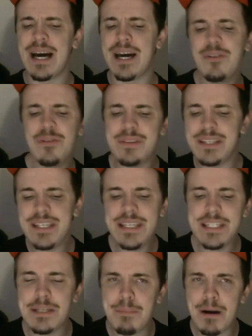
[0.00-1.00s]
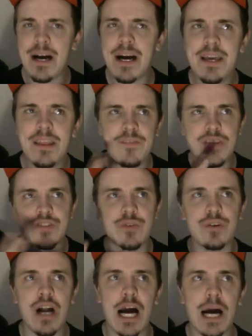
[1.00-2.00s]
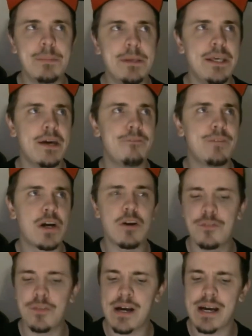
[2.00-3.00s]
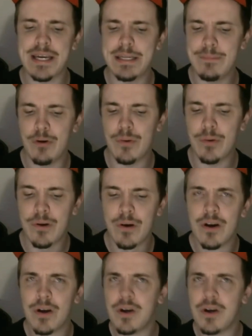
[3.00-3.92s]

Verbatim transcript: I don't need to buy the physical copy of Firefly anymore,